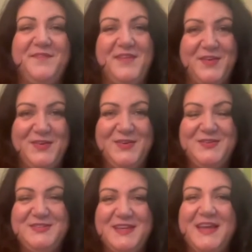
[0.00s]
Very
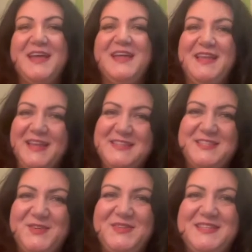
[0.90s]
good.
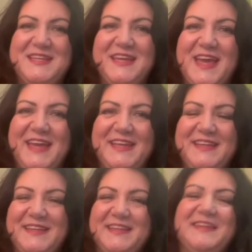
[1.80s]
Let's do this again.